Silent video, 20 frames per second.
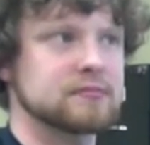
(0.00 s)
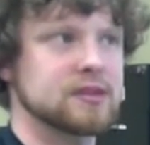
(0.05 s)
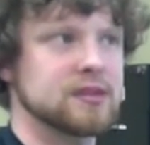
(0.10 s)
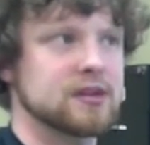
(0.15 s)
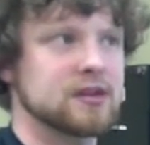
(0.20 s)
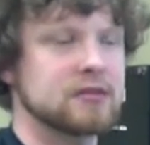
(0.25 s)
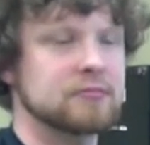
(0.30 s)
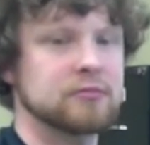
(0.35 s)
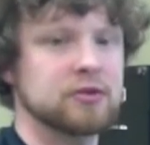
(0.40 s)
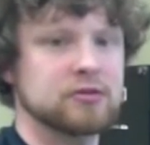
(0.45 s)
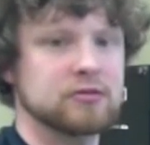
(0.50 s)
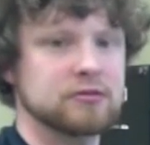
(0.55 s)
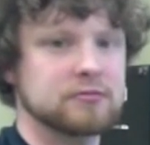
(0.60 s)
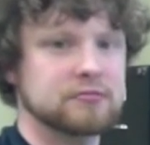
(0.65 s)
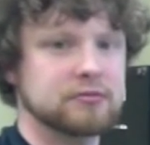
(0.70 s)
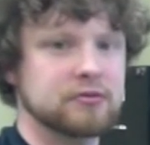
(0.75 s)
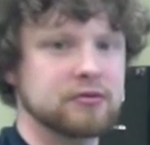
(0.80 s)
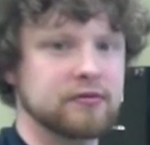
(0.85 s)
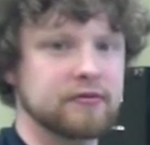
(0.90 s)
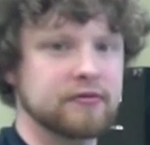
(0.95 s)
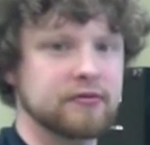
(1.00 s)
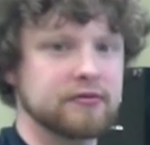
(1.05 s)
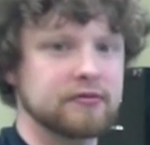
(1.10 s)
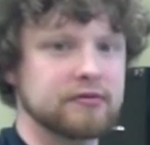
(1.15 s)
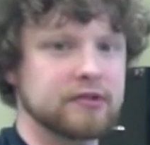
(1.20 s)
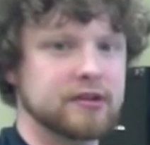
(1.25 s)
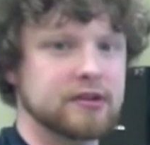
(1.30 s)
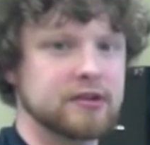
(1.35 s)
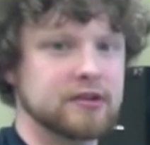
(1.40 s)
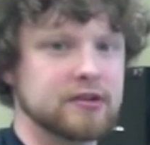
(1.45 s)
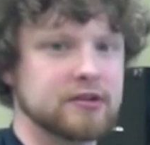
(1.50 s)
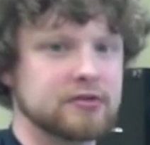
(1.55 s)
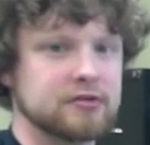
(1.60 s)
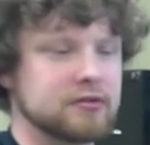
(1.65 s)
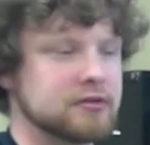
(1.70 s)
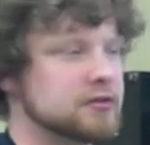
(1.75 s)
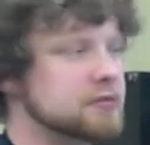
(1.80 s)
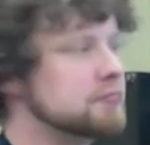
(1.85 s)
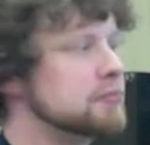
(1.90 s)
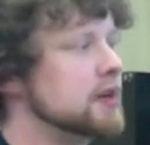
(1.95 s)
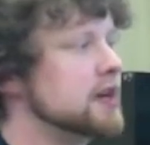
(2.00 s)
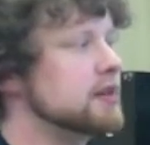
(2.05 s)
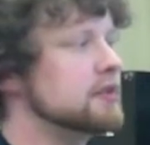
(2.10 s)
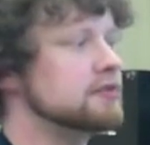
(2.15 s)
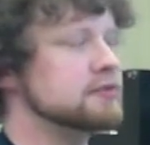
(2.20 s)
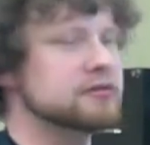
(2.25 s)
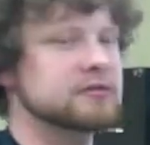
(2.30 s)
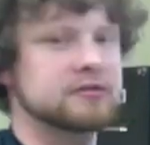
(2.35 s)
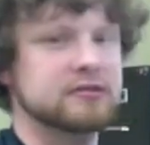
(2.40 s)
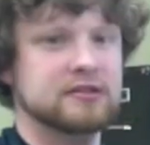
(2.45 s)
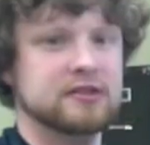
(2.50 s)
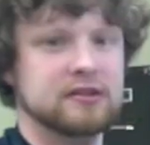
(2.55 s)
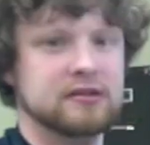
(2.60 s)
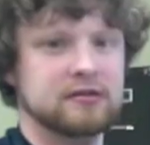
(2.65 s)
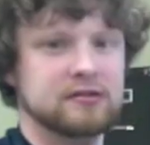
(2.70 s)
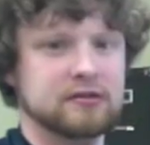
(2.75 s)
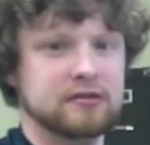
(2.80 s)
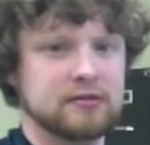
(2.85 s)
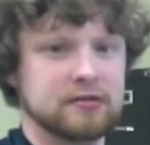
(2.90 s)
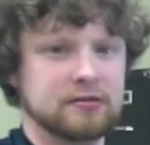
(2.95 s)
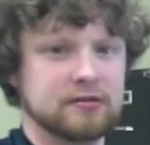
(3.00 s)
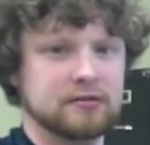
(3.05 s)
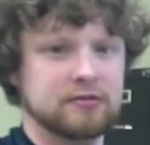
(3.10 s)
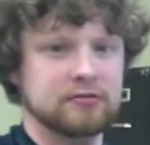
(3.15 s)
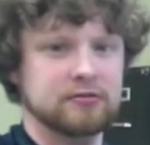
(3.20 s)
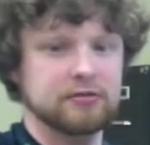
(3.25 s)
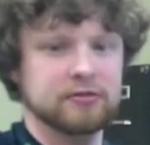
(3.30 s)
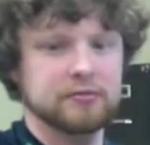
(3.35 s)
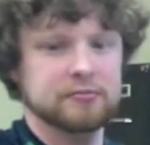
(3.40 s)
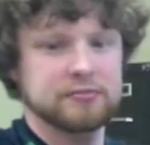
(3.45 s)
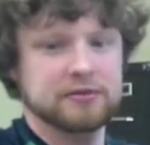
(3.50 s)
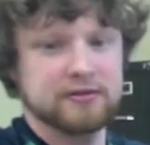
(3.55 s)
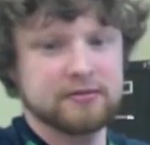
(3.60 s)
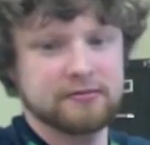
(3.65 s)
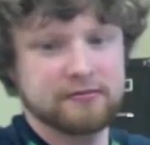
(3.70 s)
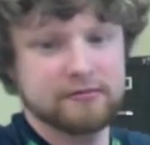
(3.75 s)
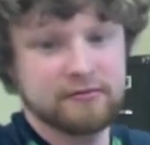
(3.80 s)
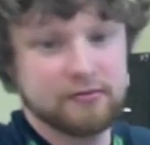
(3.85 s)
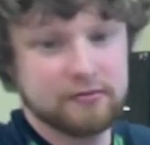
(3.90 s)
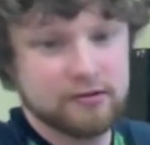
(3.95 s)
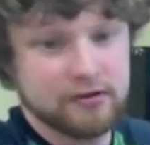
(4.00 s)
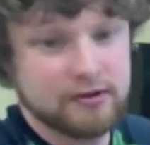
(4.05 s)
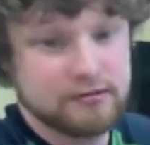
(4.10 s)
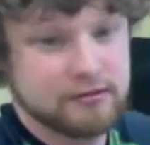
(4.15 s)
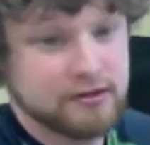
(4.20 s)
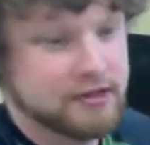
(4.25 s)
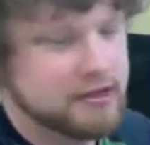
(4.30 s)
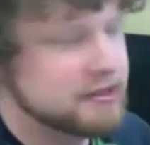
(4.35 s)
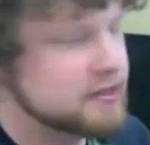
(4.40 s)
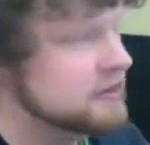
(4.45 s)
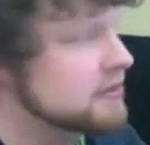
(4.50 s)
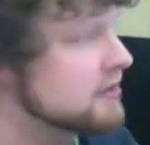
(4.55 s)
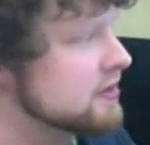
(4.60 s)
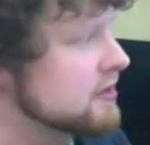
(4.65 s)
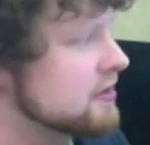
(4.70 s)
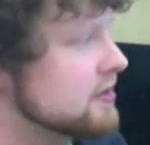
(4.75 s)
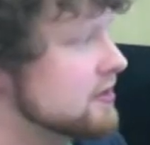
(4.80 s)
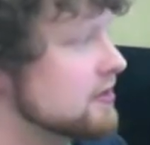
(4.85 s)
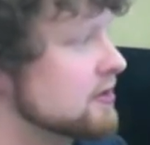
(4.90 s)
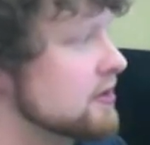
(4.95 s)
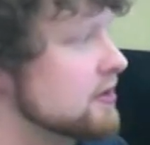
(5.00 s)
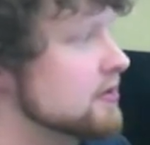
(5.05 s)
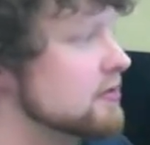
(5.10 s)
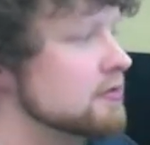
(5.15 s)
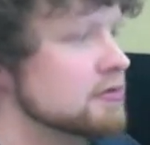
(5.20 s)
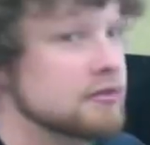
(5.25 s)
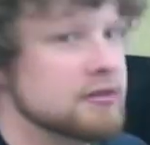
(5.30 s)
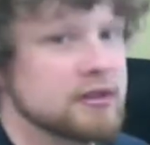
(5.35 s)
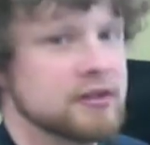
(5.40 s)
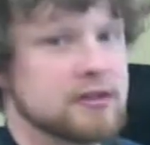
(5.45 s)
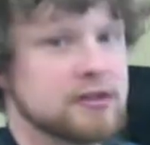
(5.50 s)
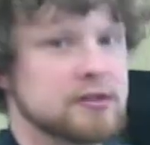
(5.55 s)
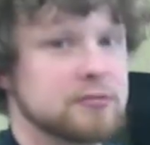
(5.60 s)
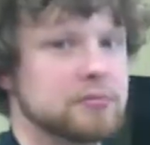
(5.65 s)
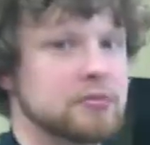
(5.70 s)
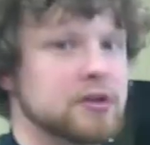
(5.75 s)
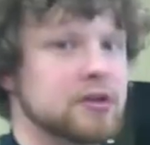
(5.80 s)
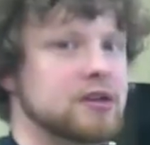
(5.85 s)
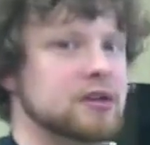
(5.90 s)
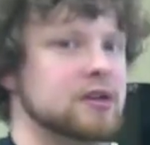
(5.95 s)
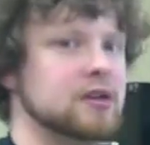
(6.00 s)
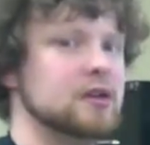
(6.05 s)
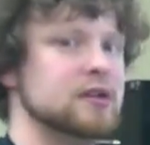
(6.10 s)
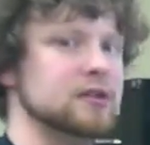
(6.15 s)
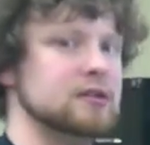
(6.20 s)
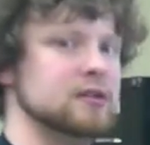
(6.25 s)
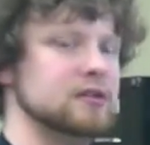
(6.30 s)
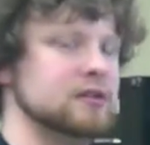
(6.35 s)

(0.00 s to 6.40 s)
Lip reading: a multiple of 3, usually the patterns are still in groups of 4, right? So it could be,